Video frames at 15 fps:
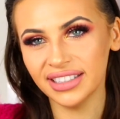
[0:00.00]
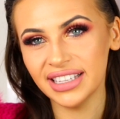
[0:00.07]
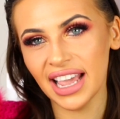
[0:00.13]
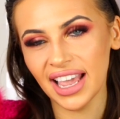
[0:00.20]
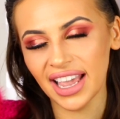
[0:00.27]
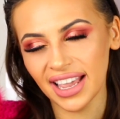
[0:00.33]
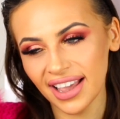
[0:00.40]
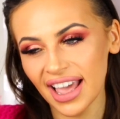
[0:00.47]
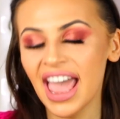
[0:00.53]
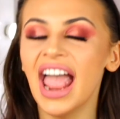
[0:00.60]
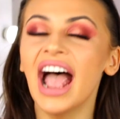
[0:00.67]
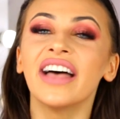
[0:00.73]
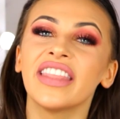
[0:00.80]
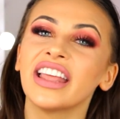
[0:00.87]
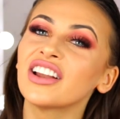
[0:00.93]
ding,
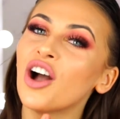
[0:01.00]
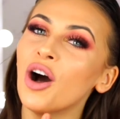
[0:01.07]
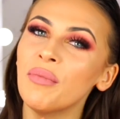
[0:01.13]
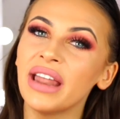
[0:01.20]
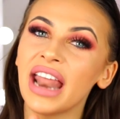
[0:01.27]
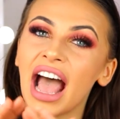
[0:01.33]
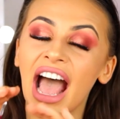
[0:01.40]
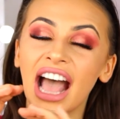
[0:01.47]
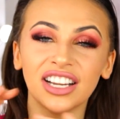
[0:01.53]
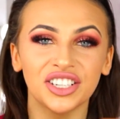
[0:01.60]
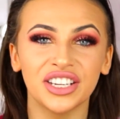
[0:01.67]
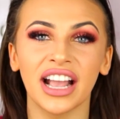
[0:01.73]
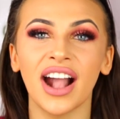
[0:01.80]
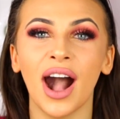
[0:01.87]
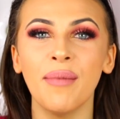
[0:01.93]
and then comment
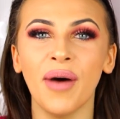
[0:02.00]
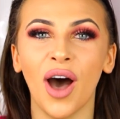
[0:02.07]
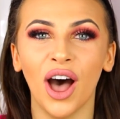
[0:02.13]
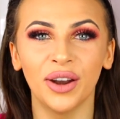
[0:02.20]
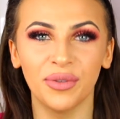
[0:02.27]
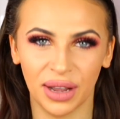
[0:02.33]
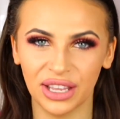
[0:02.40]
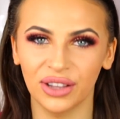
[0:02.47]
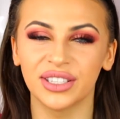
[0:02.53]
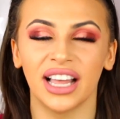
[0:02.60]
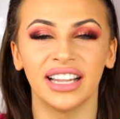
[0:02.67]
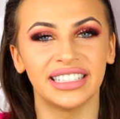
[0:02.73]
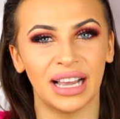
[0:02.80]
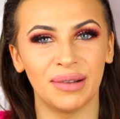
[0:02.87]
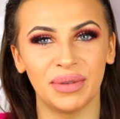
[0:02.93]
hashtag I'm the Hun when you're
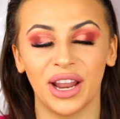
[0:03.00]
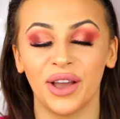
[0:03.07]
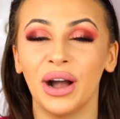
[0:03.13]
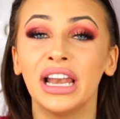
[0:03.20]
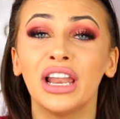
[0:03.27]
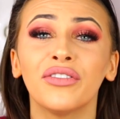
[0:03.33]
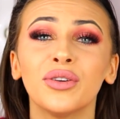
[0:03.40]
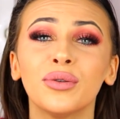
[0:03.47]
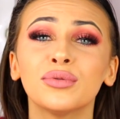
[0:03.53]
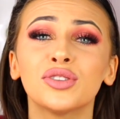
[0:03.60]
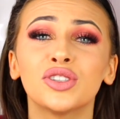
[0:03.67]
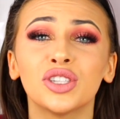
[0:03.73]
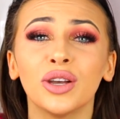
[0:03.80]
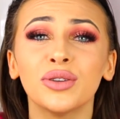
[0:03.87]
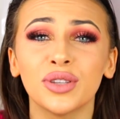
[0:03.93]
done down below. I love you all
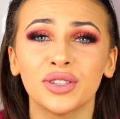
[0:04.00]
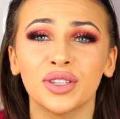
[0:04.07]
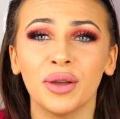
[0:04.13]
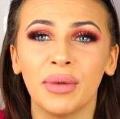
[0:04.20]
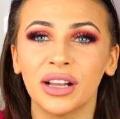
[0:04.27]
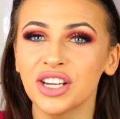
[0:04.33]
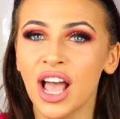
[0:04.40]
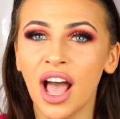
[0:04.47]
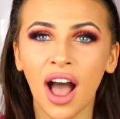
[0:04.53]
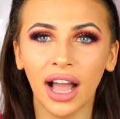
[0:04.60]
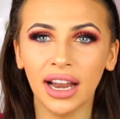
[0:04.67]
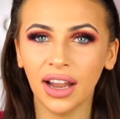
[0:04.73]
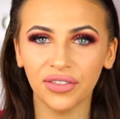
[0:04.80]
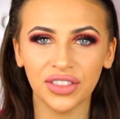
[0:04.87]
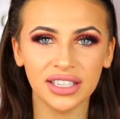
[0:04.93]
so, so, so much.
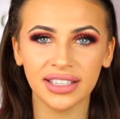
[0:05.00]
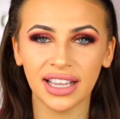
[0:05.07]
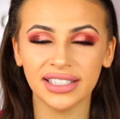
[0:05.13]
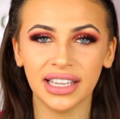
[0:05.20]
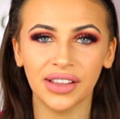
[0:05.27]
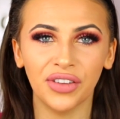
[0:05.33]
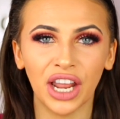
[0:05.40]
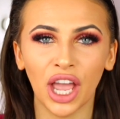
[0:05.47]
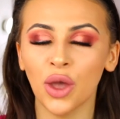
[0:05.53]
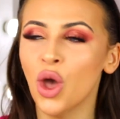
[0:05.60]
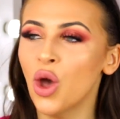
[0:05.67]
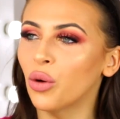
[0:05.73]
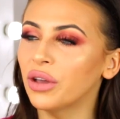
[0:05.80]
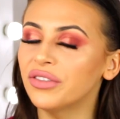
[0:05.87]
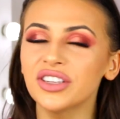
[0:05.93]
I love this testing video.
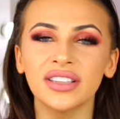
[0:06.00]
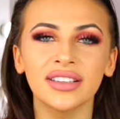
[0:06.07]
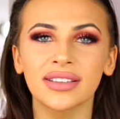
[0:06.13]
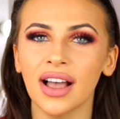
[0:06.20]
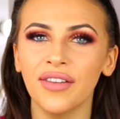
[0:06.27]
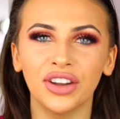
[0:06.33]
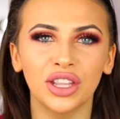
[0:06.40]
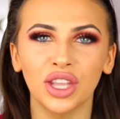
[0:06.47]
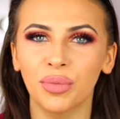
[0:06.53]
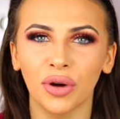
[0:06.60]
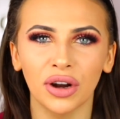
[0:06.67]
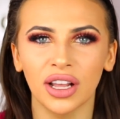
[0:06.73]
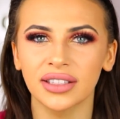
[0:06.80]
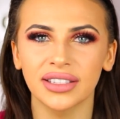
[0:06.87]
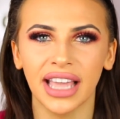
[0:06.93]
We've just discovered a new
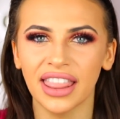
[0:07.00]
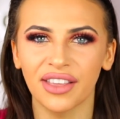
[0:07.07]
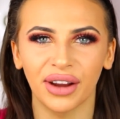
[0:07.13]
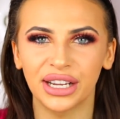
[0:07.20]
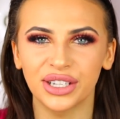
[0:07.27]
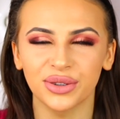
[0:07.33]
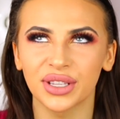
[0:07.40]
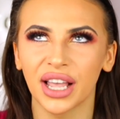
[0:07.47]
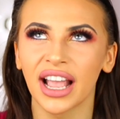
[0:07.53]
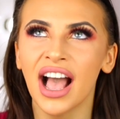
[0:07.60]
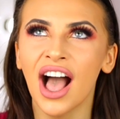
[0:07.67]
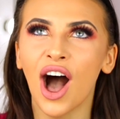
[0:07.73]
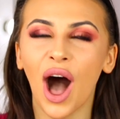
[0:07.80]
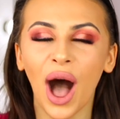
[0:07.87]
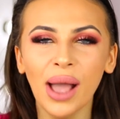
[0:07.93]
product together, angels. Like,
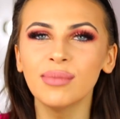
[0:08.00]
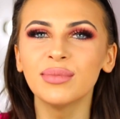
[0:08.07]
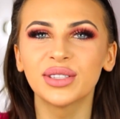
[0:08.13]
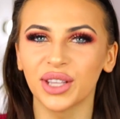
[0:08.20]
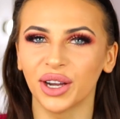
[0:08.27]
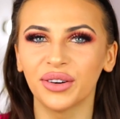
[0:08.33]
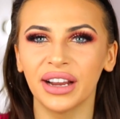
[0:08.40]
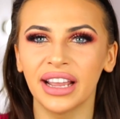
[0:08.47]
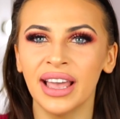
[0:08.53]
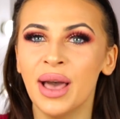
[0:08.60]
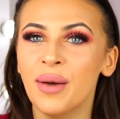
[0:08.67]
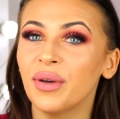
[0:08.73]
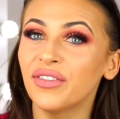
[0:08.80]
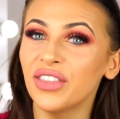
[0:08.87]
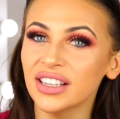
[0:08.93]
I'm sorry,
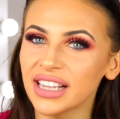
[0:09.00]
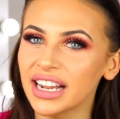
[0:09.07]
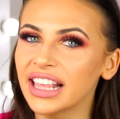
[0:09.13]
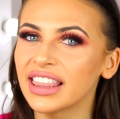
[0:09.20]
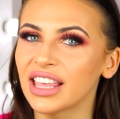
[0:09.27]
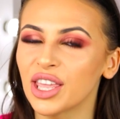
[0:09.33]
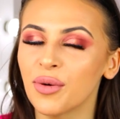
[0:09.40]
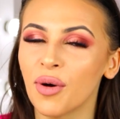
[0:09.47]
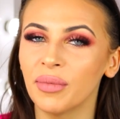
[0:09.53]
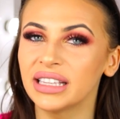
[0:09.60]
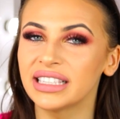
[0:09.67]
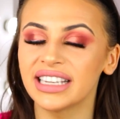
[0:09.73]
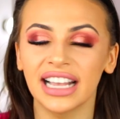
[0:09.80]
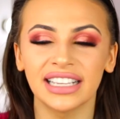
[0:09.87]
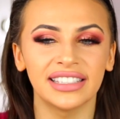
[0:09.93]
but if there's anything you want me
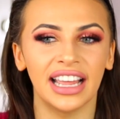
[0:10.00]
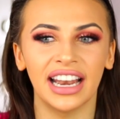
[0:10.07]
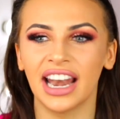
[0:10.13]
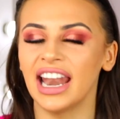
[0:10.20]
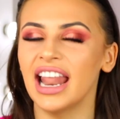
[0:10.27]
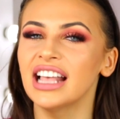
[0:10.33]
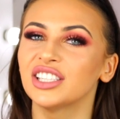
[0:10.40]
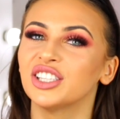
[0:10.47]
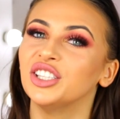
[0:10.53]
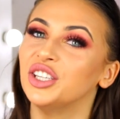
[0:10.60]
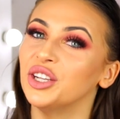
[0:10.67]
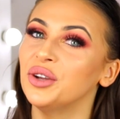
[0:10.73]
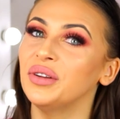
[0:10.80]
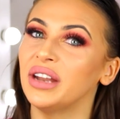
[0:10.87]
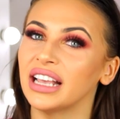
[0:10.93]
to test, then let's
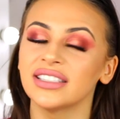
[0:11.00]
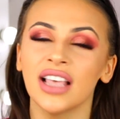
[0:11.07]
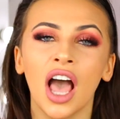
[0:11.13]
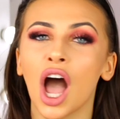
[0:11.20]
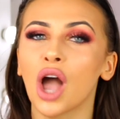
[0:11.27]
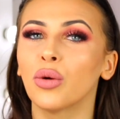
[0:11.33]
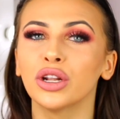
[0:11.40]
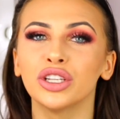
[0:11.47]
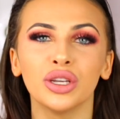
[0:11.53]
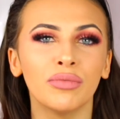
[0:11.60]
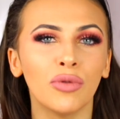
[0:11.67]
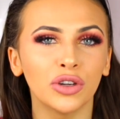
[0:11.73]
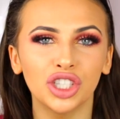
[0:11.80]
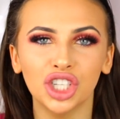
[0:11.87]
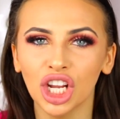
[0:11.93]
do this. I want to do
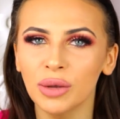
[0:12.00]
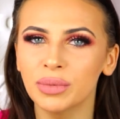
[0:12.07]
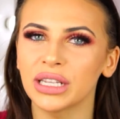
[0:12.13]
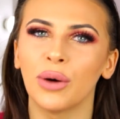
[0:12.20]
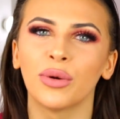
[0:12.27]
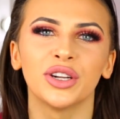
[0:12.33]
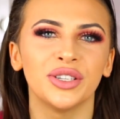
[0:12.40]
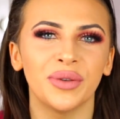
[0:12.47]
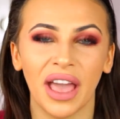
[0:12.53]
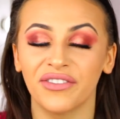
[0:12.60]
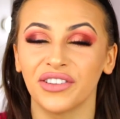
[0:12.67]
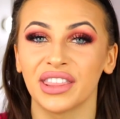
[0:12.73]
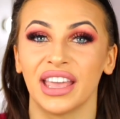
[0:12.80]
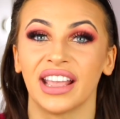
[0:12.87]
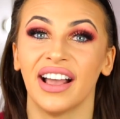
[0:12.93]
more dupes. I want to do
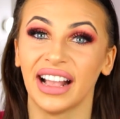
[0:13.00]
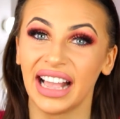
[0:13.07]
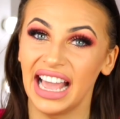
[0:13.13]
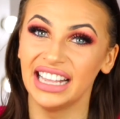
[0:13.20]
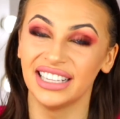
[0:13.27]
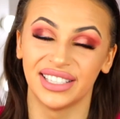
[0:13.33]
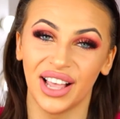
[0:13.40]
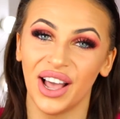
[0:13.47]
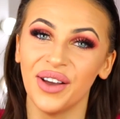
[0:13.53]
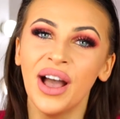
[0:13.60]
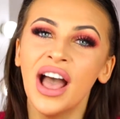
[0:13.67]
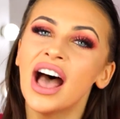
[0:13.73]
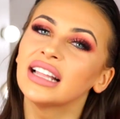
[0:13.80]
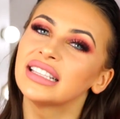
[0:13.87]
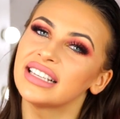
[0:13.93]
everything. Okay, so
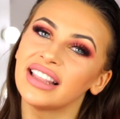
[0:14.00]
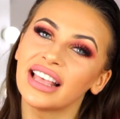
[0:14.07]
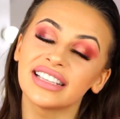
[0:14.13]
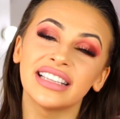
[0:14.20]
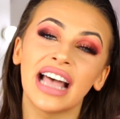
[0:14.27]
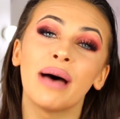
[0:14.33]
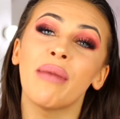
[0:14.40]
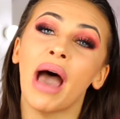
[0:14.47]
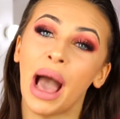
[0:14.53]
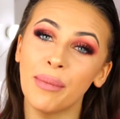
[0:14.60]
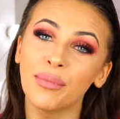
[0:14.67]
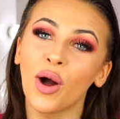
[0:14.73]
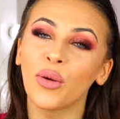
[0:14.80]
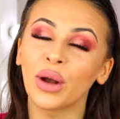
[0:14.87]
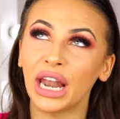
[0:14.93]
until next time,
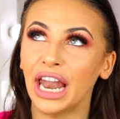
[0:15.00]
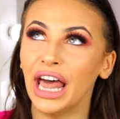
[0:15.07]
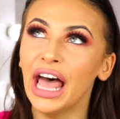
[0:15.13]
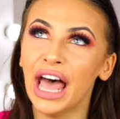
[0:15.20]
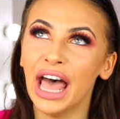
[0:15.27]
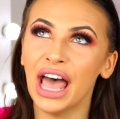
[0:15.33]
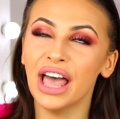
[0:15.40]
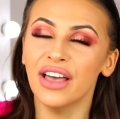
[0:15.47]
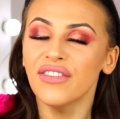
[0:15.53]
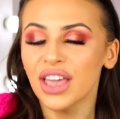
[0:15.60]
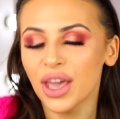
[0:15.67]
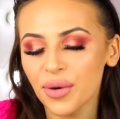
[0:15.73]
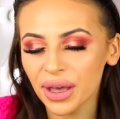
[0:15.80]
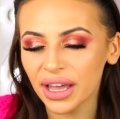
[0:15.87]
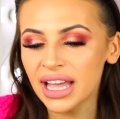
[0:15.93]
I'm gonna love
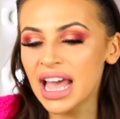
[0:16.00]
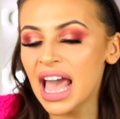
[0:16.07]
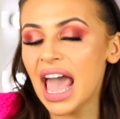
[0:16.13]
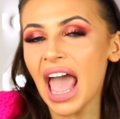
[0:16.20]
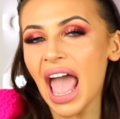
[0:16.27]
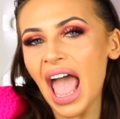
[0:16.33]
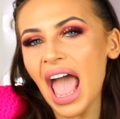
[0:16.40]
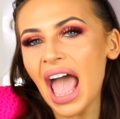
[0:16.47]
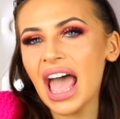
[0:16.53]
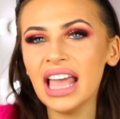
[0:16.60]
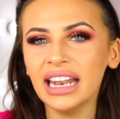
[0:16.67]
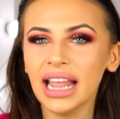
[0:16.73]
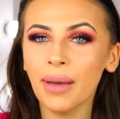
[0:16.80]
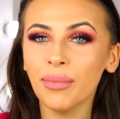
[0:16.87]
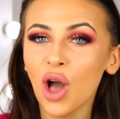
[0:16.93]
you
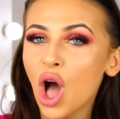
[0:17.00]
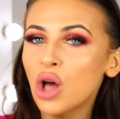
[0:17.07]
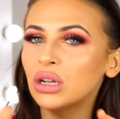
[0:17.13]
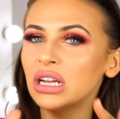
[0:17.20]
and I'm